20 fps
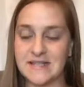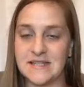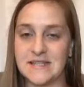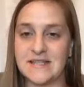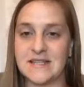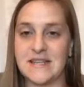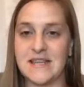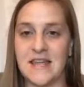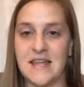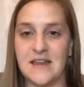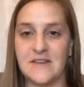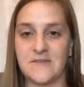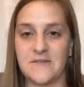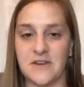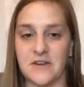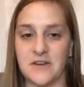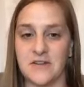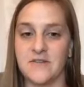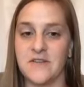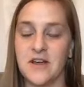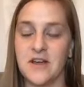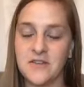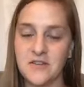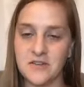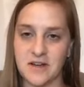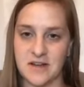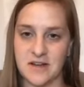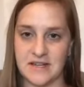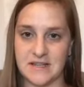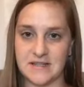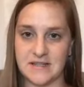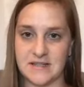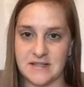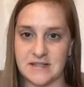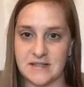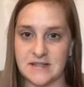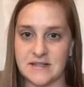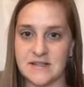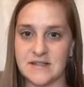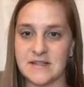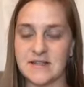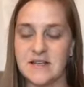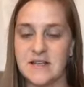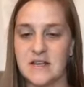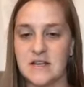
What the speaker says: is to get in front of other audiences.